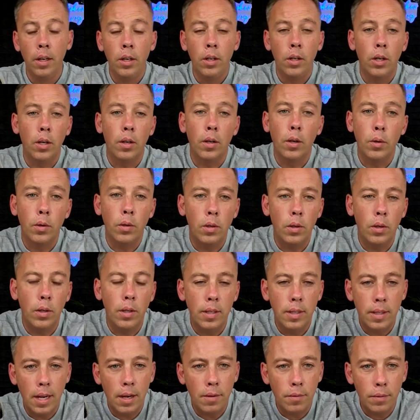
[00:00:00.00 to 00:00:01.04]
you can
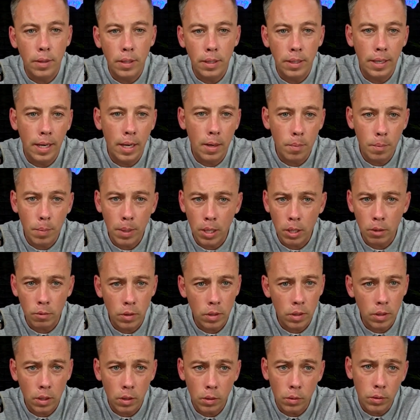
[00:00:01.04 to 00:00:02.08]
definitely get better
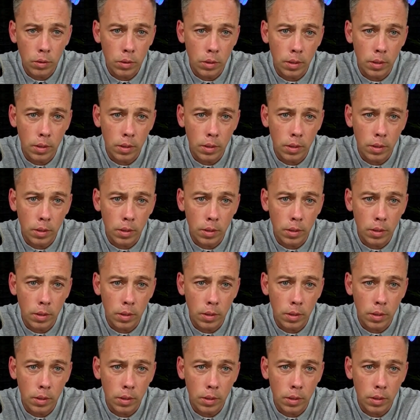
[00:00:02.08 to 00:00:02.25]
results.